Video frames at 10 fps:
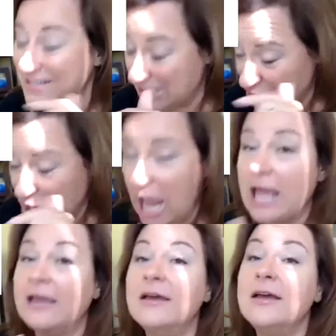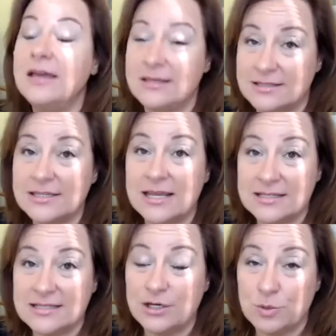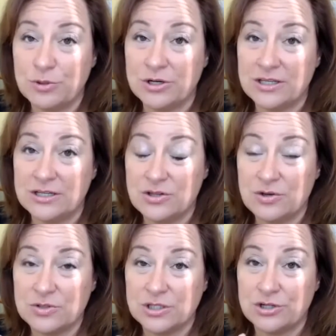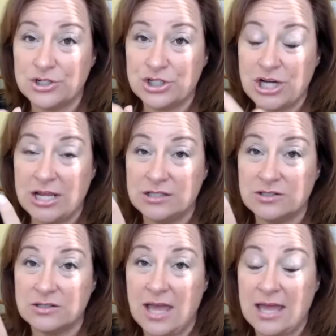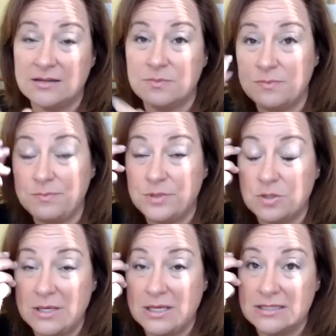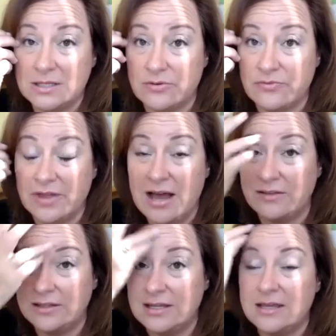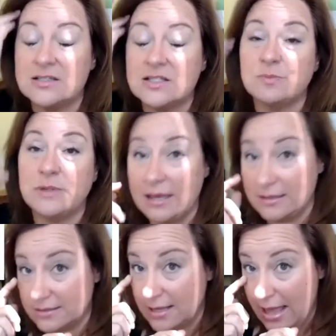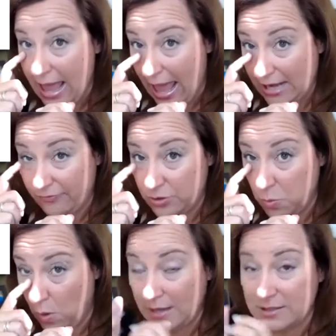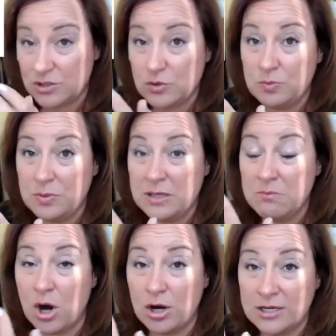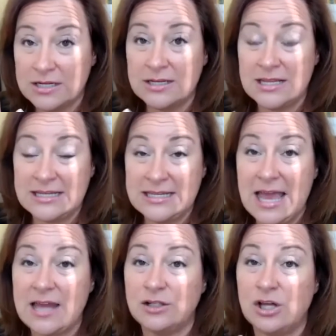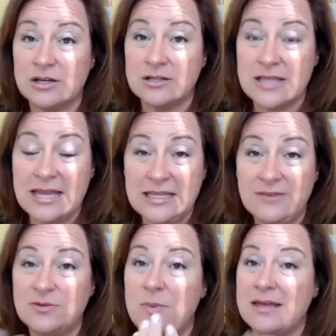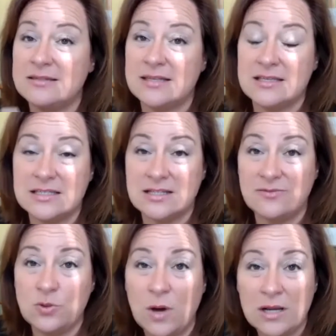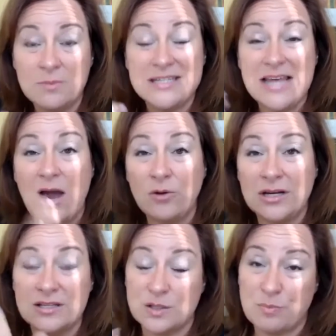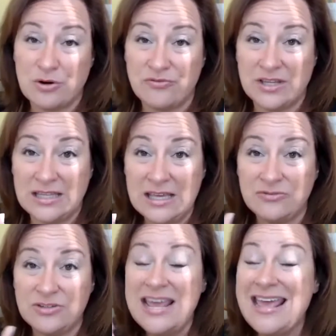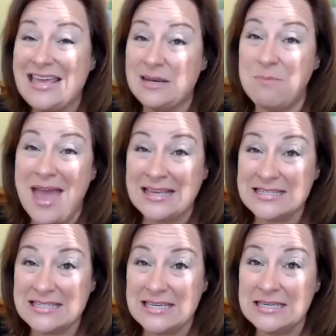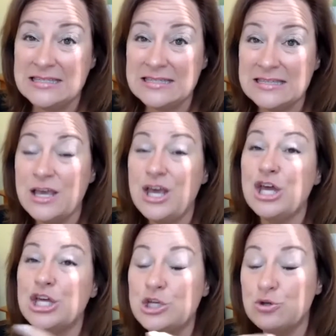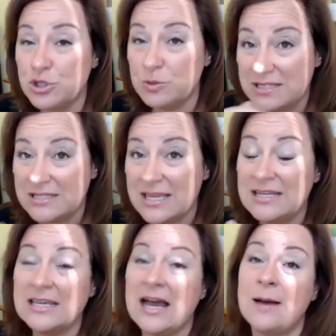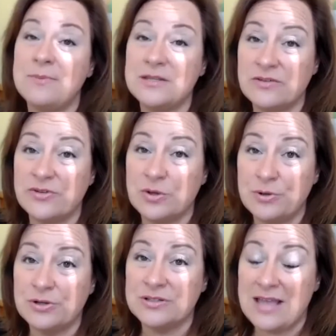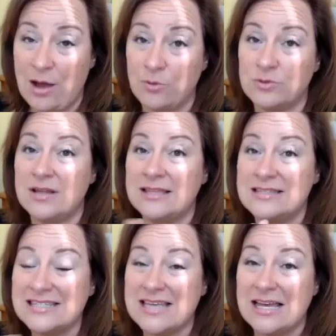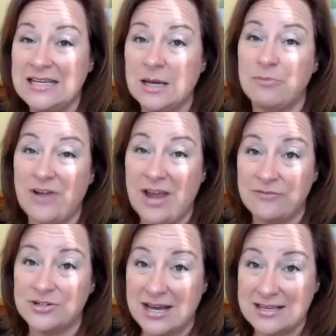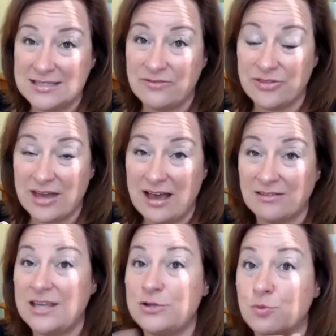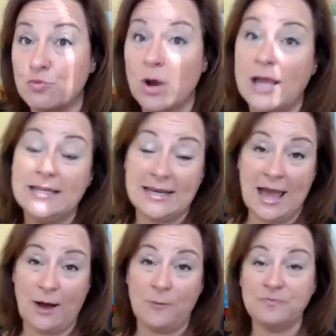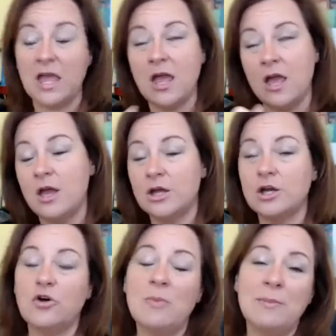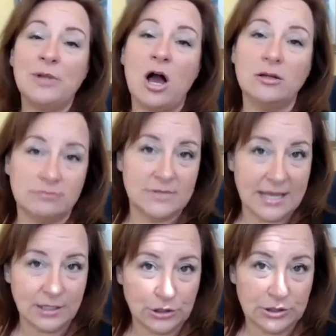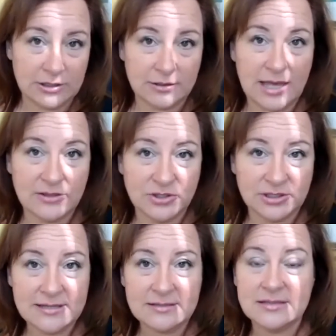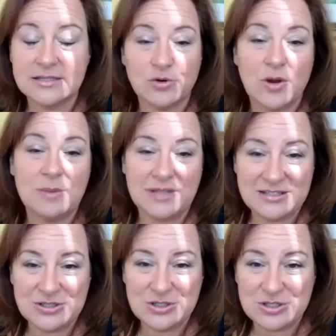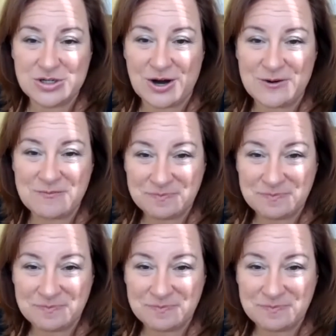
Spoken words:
Today is the day to send your book into those large chains and to be considered for the holiday displays. And if you want to be marketed in catalogs and gift baskets, and if you want to be touted as the perfect gift in magazines, you should be sending copies of your books out and signing up for advertising for the holidays right now. Go to my blog, take a look at the list. It's a great place to start.